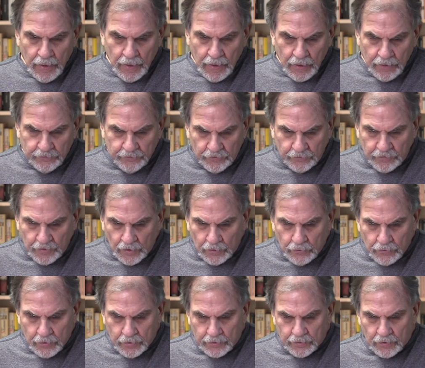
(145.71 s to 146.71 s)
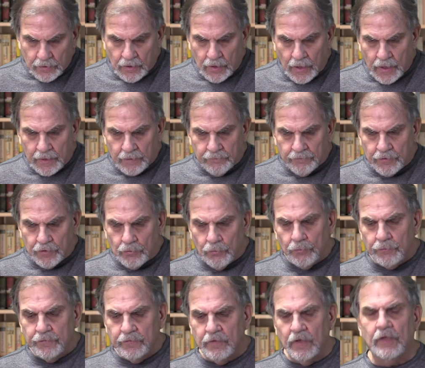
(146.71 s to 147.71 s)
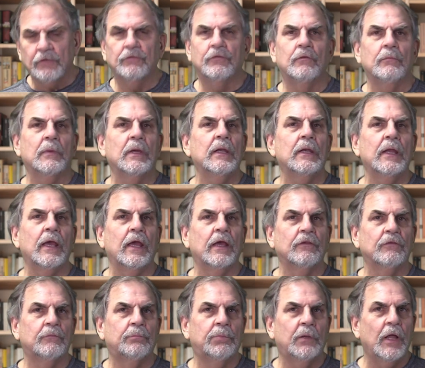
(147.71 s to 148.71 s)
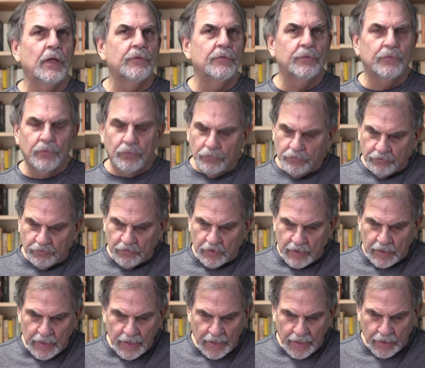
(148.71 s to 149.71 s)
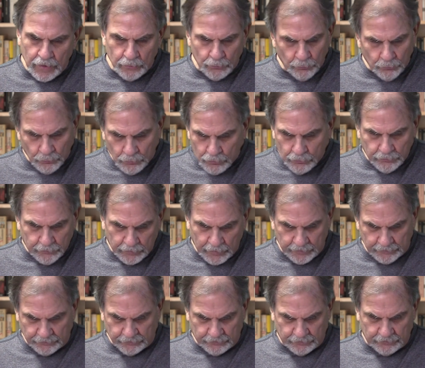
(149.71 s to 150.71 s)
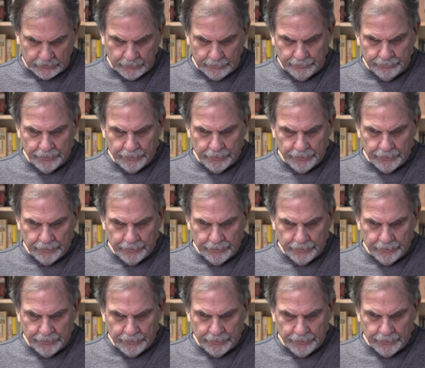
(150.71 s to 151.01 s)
is that they look at the God of the Old Testament as bloodthirsty and ruthless.